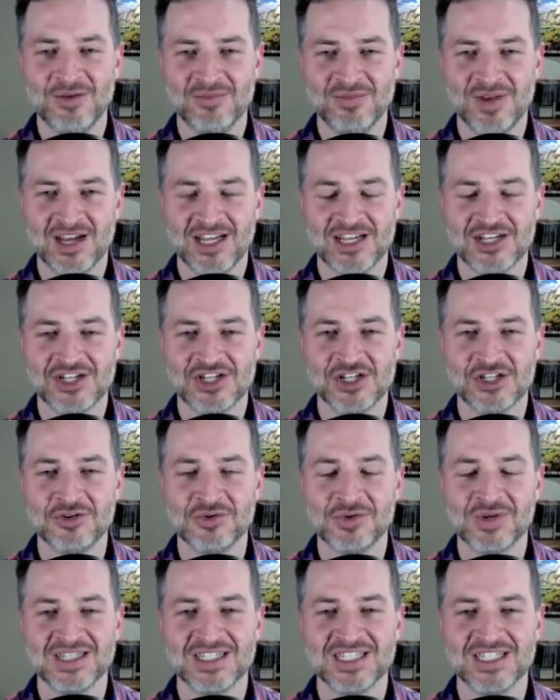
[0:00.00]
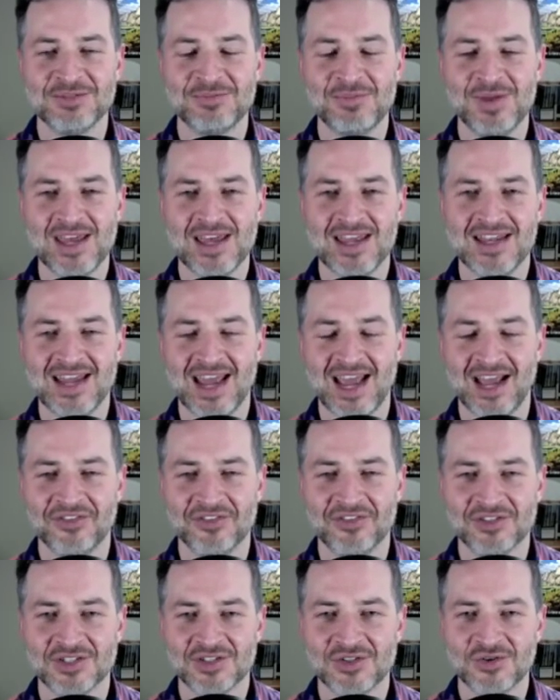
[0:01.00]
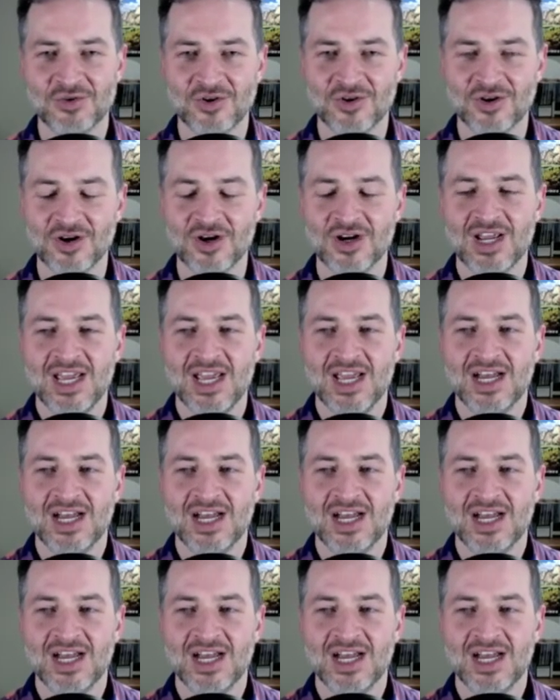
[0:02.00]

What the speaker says: much you can spend at the store,